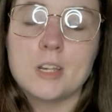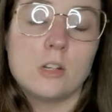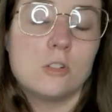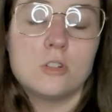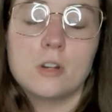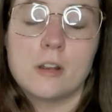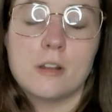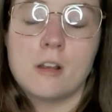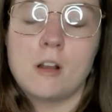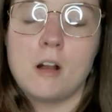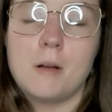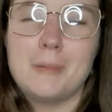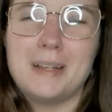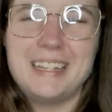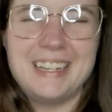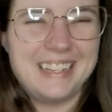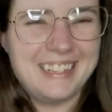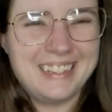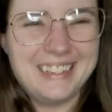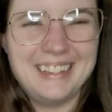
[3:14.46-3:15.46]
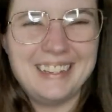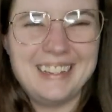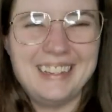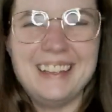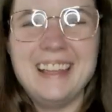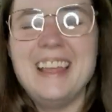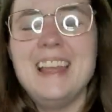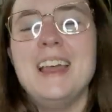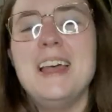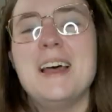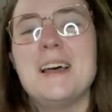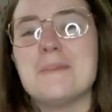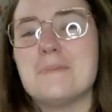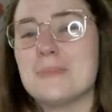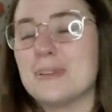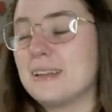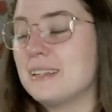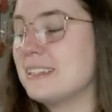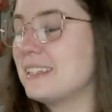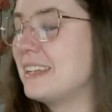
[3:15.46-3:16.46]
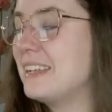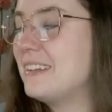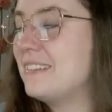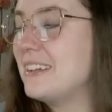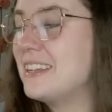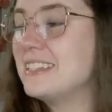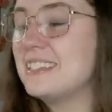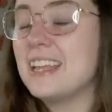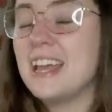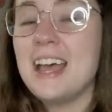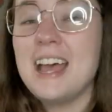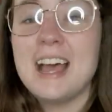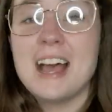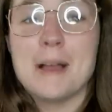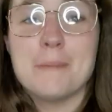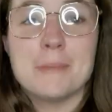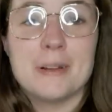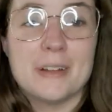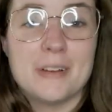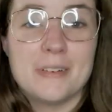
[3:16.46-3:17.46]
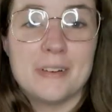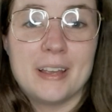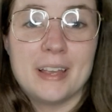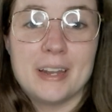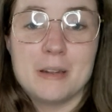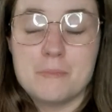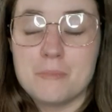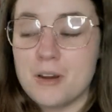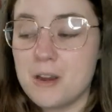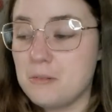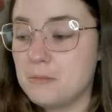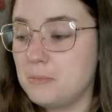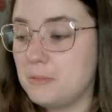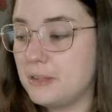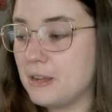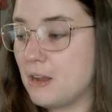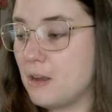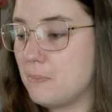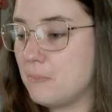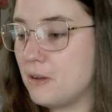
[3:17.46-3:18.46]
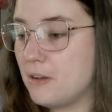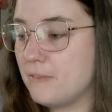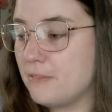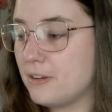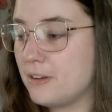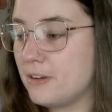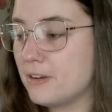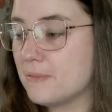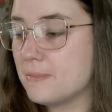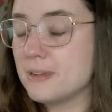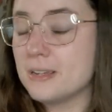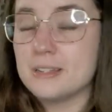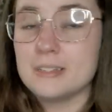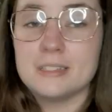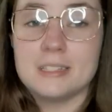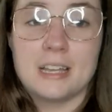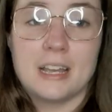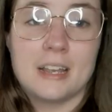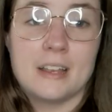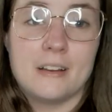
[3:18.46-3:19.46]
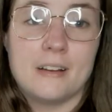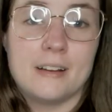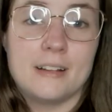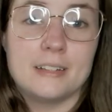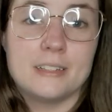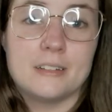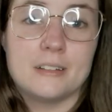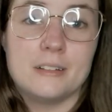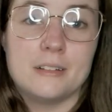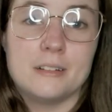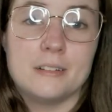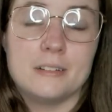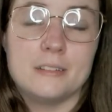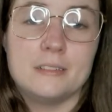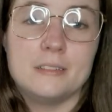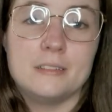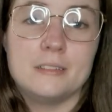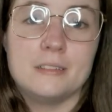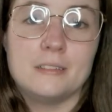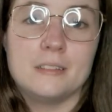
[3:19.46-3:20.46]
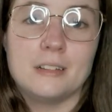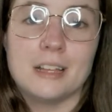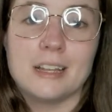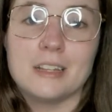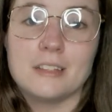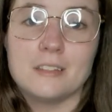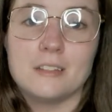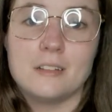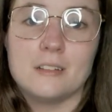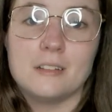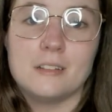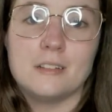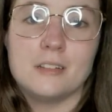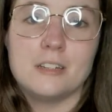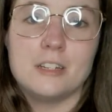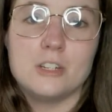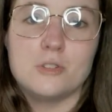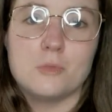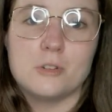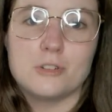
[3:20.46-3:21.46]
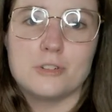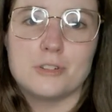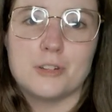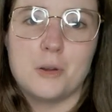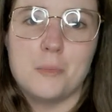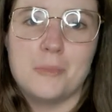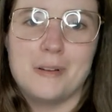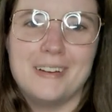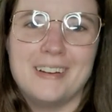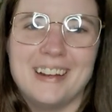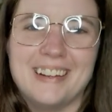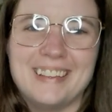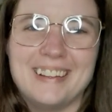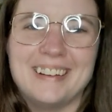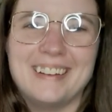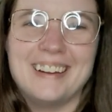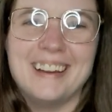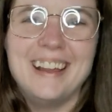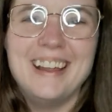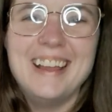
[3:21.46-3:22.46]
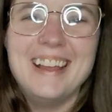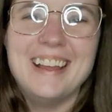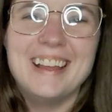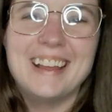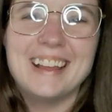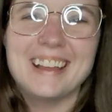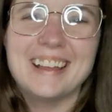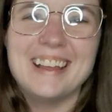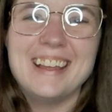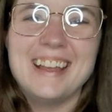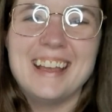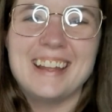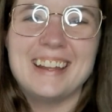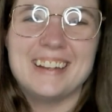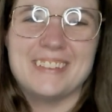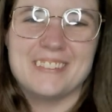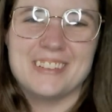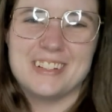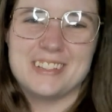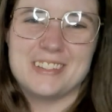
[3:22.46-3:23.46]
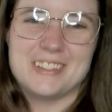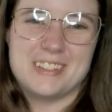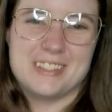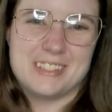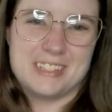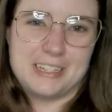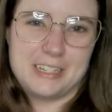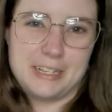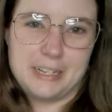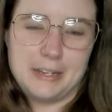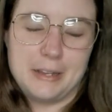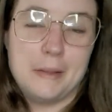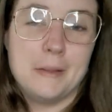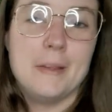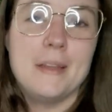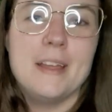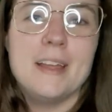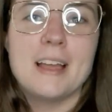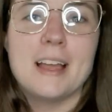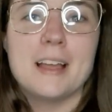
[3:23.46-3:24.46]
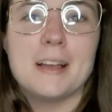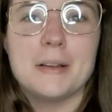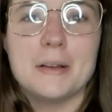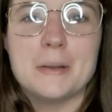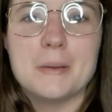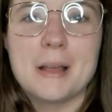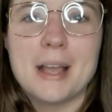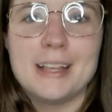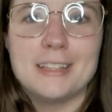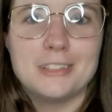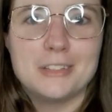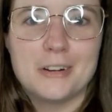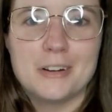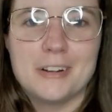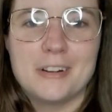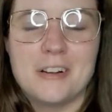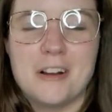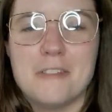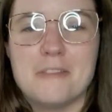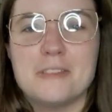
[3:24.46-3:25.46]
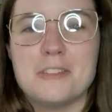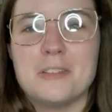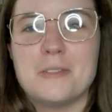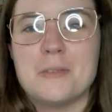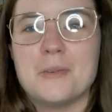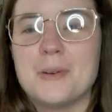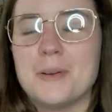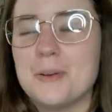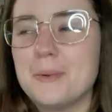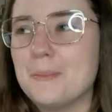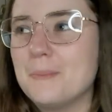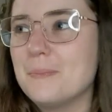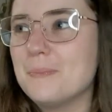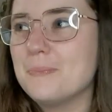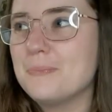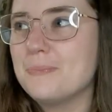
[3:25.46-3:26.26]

a comment. But anyways, I'm gonna go ahead and probably hop off here because I got the dishwasher's open right there. I didn't realize you could see it. I had turned it off to